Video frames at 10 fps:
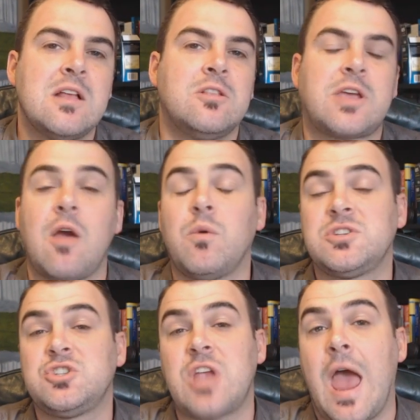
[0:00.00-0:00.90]
Look at
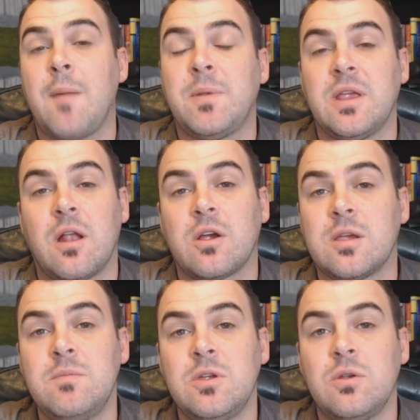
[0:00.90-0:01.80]
what's happening in our
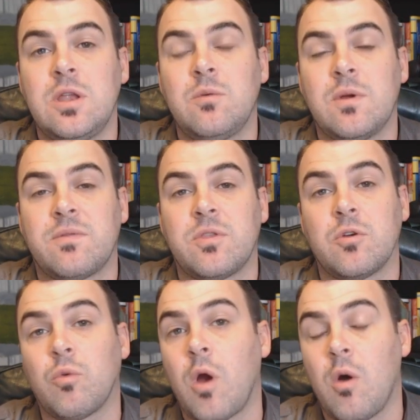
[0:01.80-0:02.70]
community with the
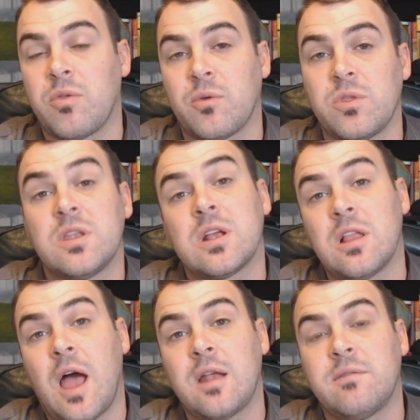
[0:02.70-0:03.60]
growth or the
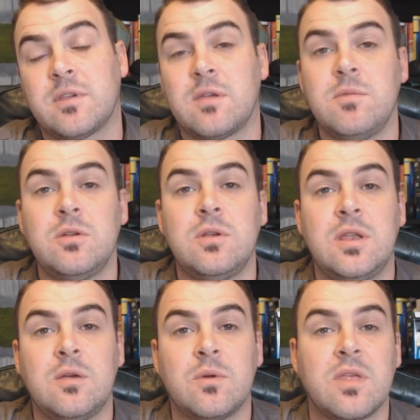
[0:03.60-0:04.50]
decline of the
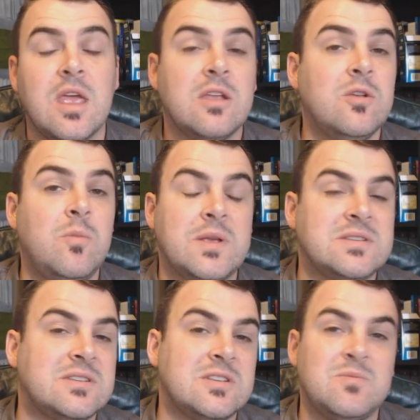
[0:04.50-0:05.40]
community, with new
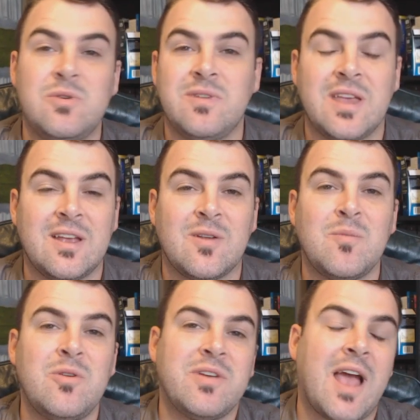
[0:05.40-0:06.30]
businesses moving in or
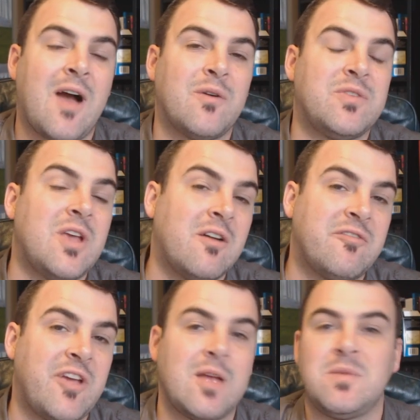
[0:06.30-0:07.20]
moving out, with
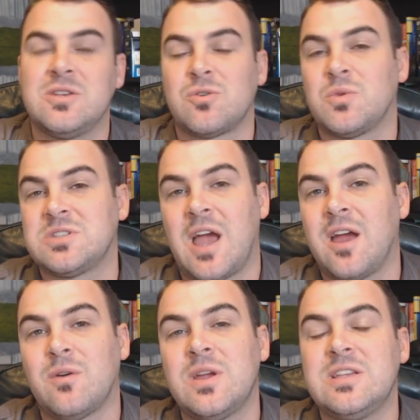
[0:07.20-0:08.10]
young families or
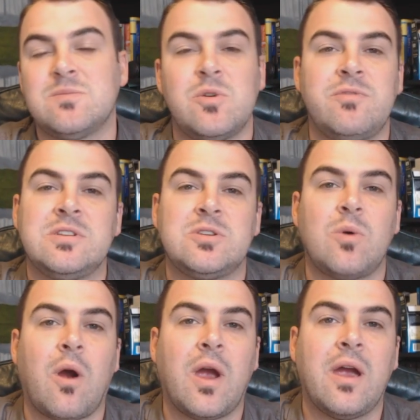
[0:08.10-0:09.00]
retirees moving
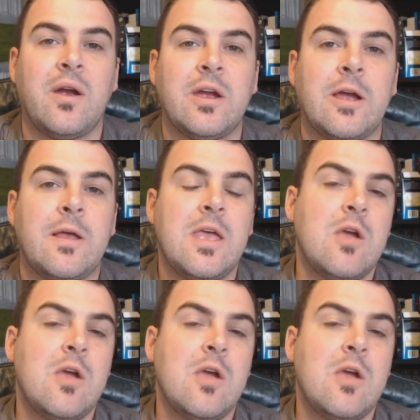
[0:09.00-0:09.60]
to our area.